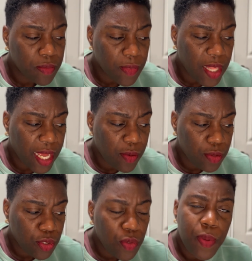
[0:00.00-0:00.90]
They
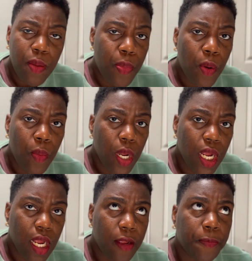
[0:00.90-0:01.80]
two people
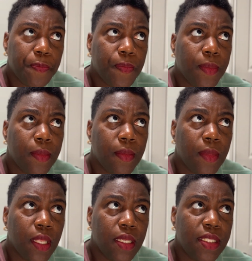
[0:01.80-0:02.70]
were
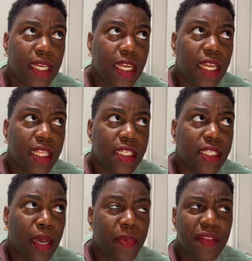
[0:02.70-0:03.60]
standing at the
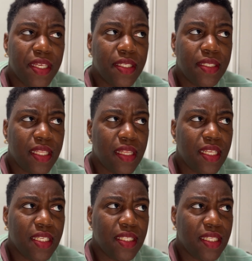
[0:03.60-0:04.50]
top of this
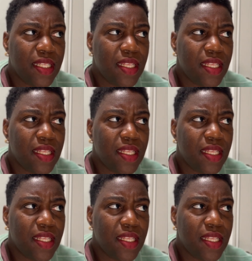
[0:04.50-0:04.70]
this